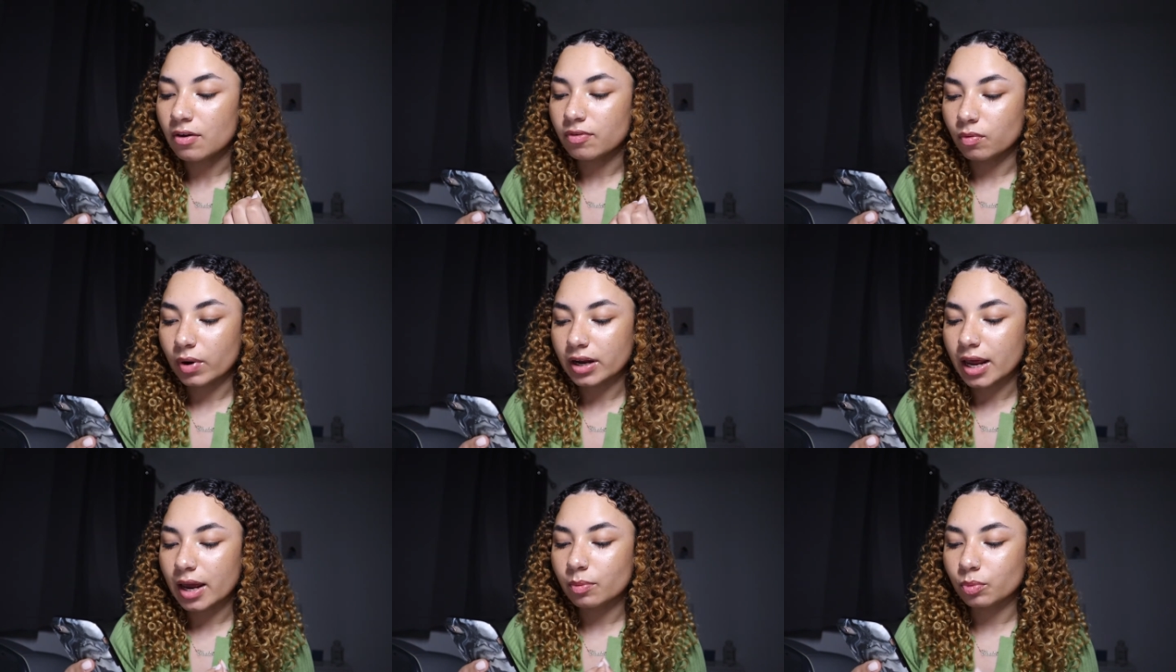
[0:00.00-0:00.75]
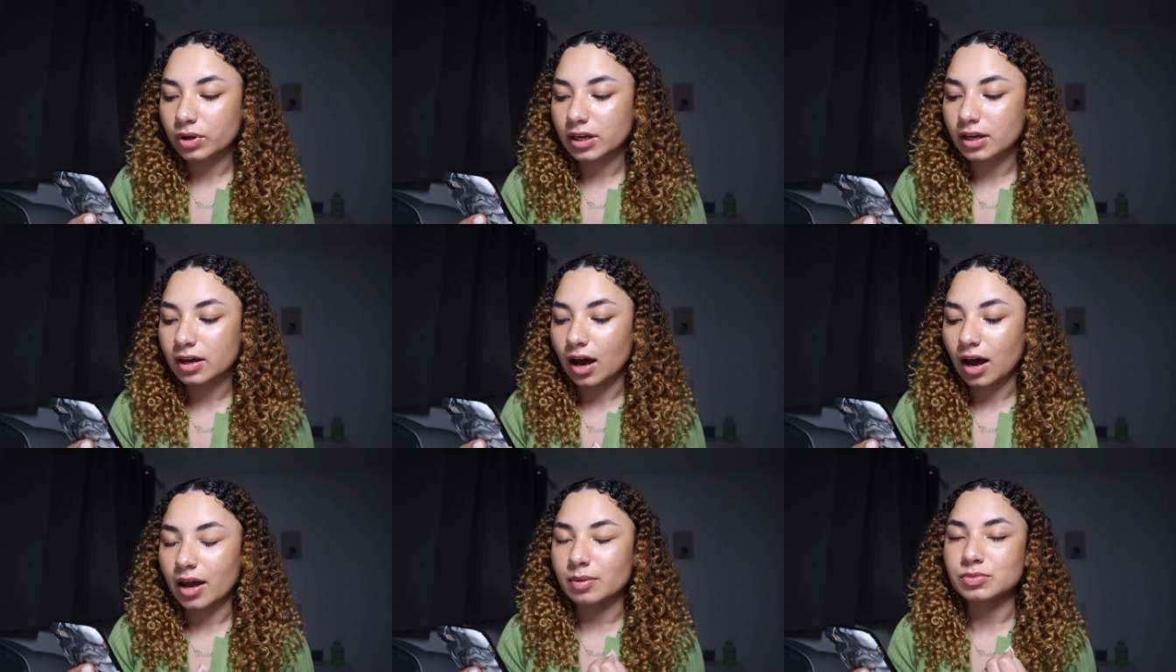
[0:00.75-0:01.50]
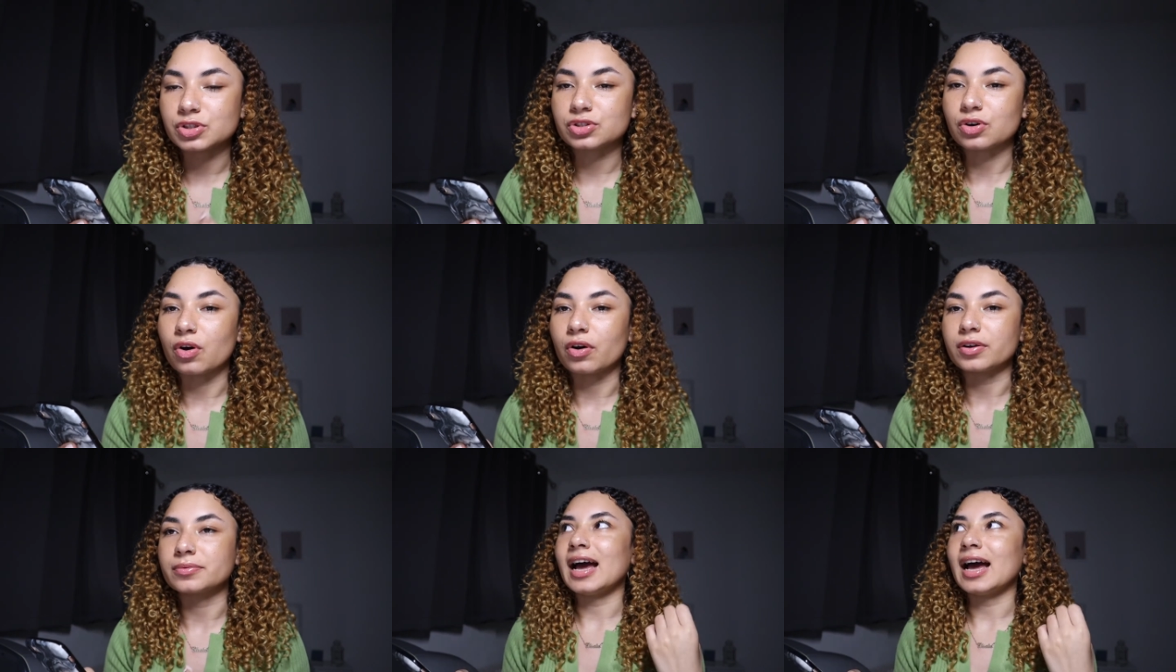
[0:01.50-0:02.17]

for when I am weak, I am strong.